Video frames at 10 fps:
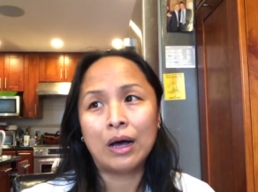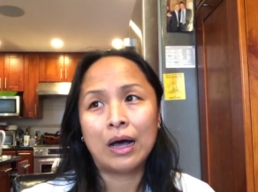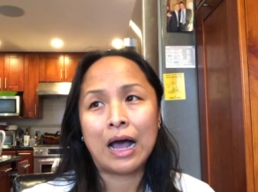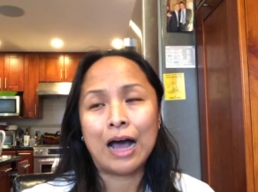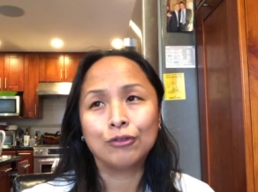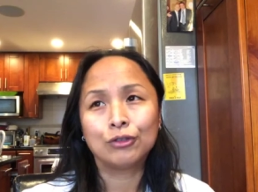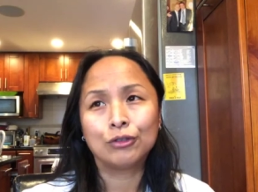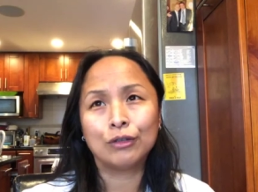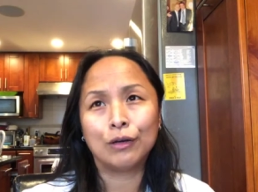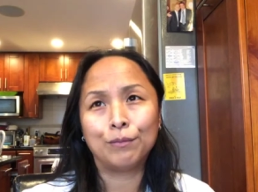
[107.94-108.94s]
how
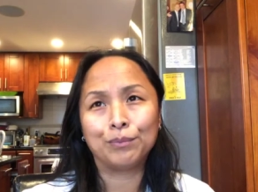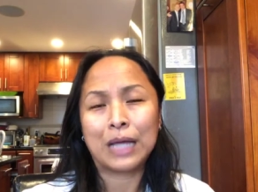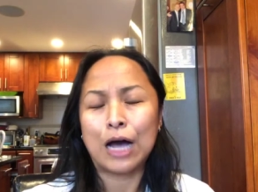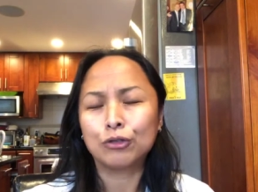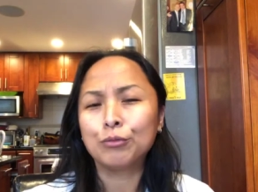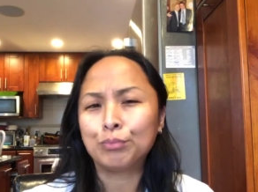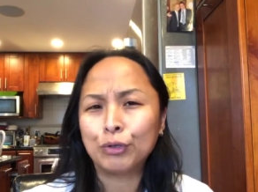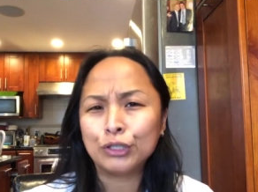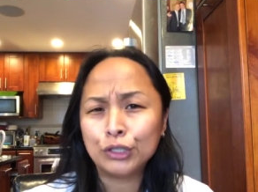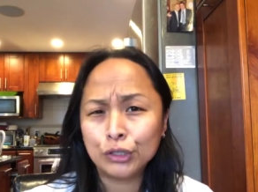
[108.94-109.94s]
to
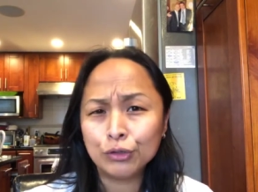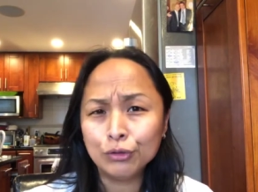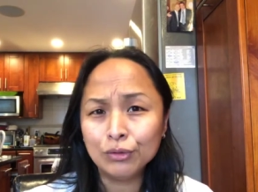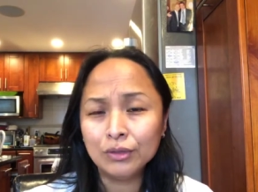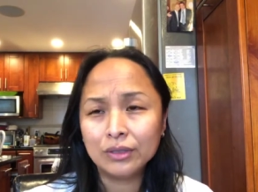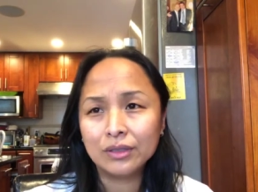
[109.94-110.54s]
push you